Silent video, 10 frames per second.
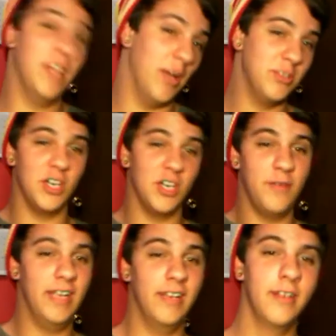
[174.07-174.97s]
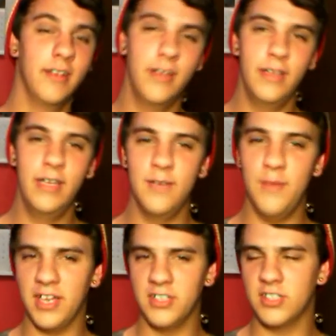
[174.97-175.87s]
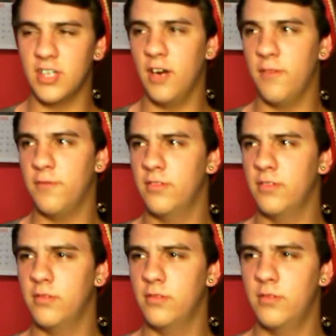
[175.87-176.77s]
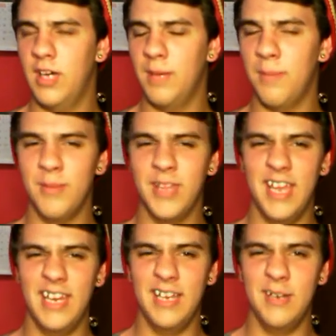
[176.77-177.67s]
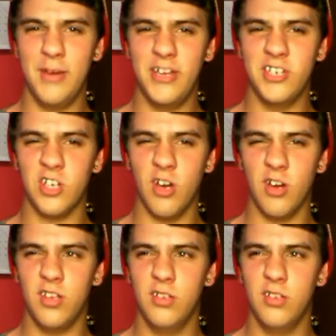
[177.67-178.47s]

go surfing if I could surf. I'd probably get eaten by a shark.